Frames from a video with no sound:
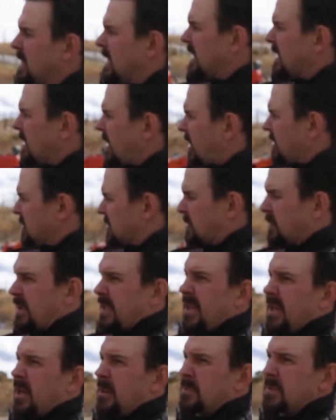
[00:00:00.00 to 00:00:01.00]
think it also would
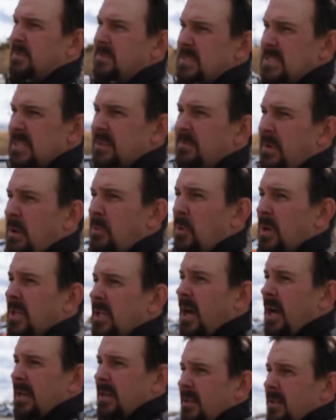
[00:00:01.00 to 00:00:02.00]
have helped is if I would
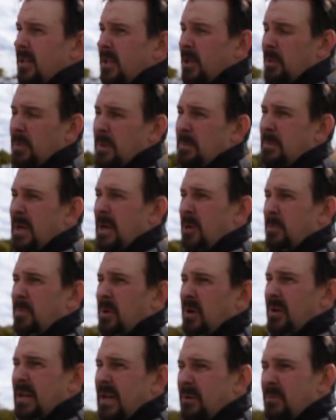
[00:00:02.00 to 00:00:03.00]
have gotten a little bit better
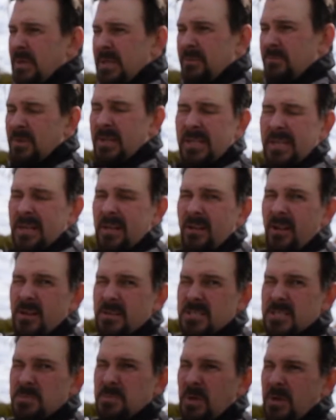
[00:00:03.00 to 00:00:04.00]
burnout. We didn't really get a
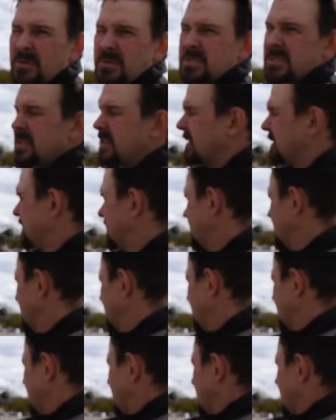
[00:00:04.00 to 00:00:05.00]
lot of smoke, so
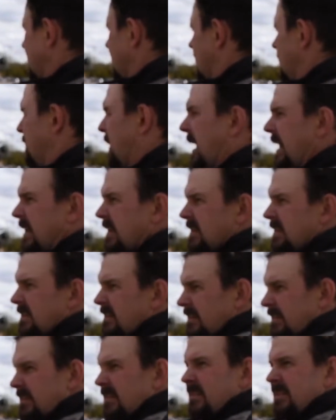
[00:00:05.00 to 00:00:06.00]
I might
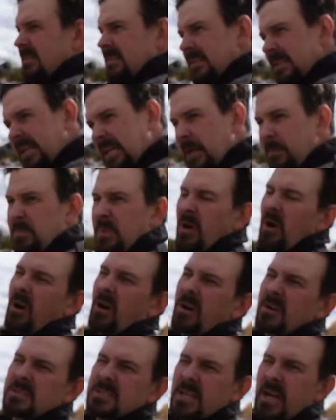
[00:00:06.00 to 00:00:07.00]
keep the
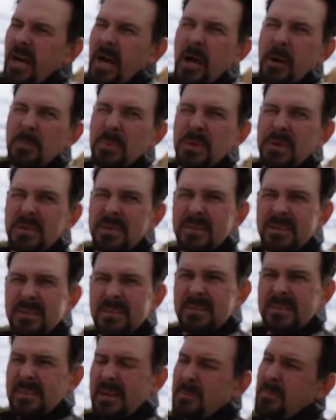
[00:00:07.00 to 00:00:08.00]
R's up.
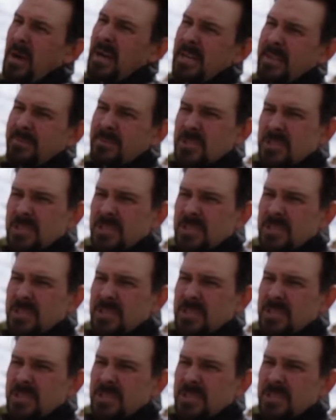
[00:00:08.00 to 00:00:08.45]
I might even